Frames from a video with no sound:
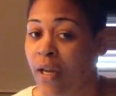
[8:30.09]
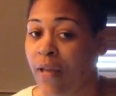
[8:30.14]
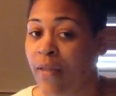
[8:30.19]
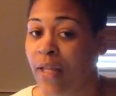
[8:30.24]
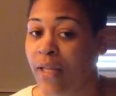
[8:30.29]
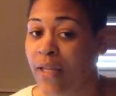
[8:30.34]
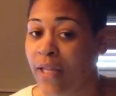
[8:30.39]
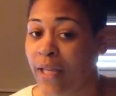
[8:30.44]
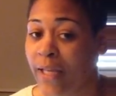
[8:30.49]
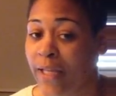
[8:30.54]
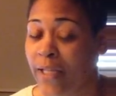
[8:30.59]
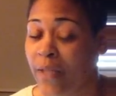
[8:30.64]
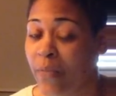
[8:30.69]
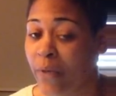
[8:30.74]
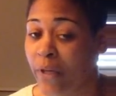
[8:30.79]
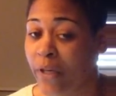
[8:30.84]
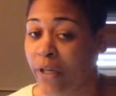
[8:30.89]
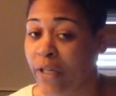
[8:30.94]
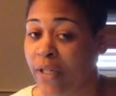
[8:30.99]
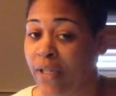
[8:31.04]
that they
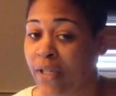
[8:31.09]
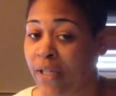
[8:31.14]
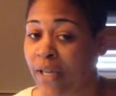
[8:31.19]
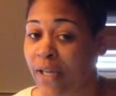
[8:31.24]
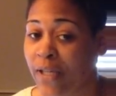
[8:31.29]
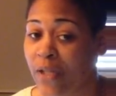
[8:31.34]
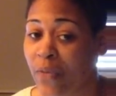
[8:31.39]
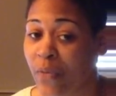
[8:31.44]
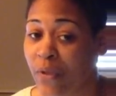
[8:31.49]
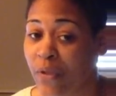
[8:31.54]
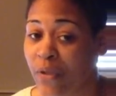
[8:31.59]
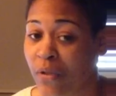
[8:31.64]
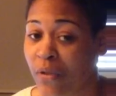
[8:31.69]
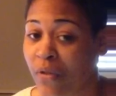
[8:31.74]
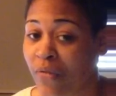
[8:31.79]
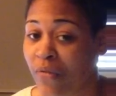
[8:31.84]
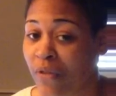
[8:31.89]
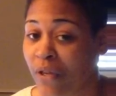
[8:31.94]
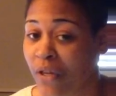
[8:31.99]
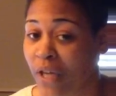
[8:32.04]
experience as a result
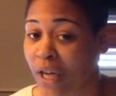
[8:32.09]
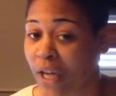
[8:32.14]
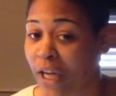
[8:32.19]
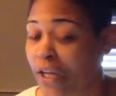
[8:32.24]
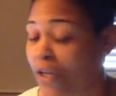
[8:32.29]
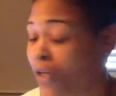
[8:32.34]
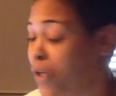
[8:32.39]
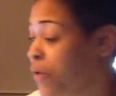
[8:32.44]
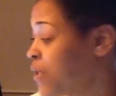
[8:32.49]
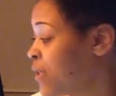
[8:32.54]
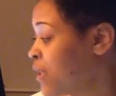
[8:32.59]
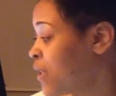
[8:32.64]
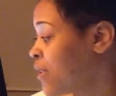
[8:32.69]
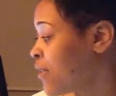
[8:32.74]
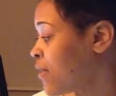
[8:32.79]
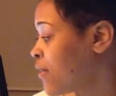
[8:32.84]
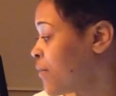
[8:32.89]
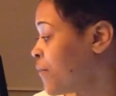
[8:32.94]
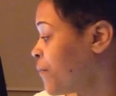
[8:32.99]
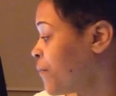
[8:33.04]
of their diagnoses.